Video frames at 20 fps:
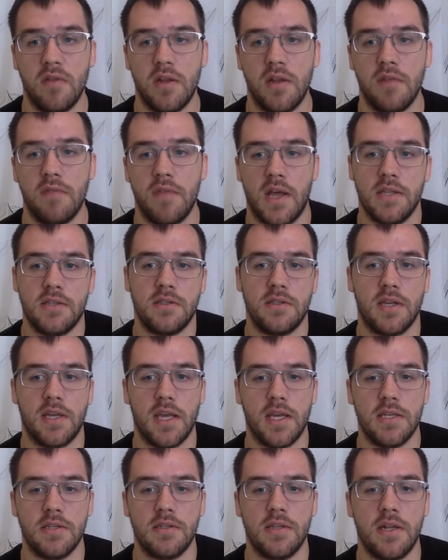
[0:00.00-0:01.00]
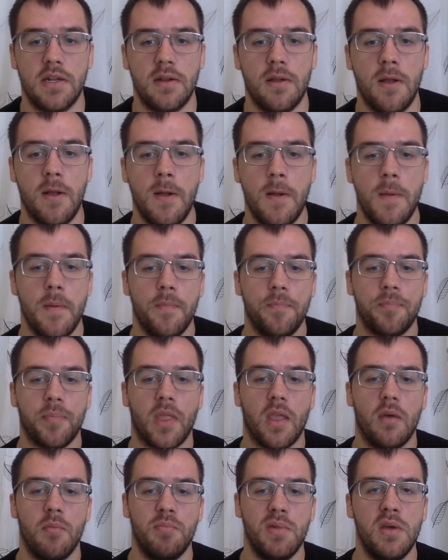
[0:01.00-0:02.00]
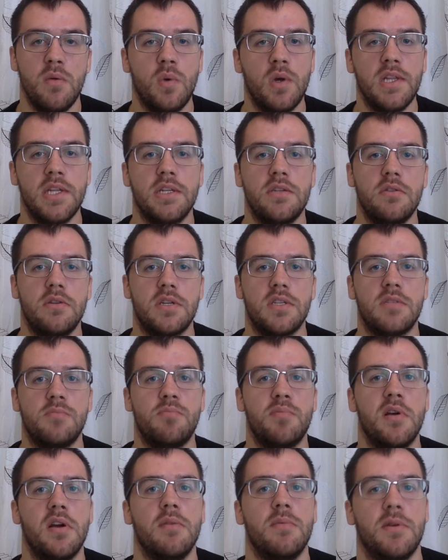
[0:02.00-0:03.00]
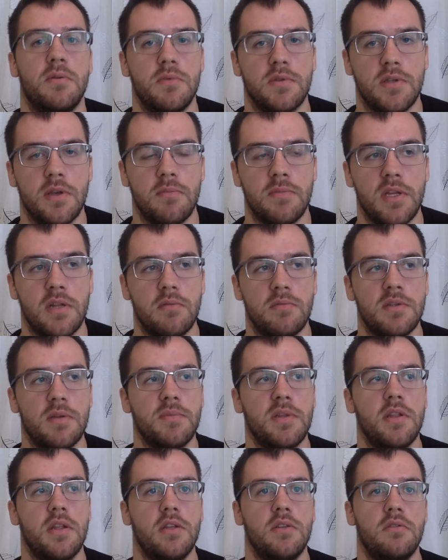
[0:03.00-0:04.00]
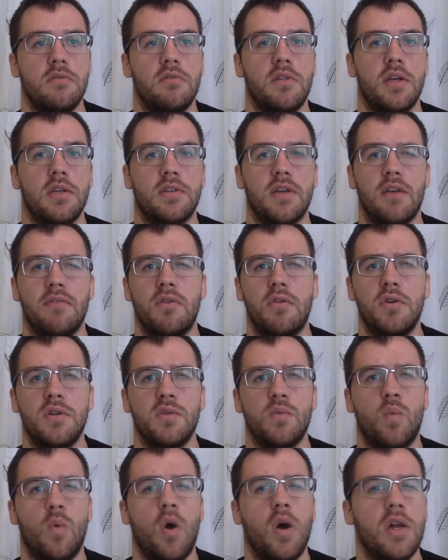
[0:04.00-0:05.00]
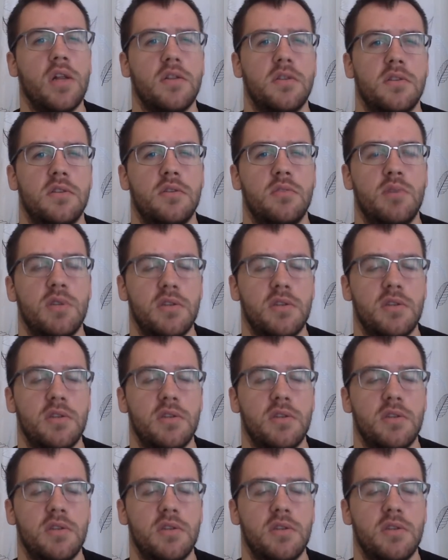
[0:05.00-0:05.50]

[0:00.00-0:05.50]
And if that's the case, then be willing to experiment with something that you like have always wanted to do,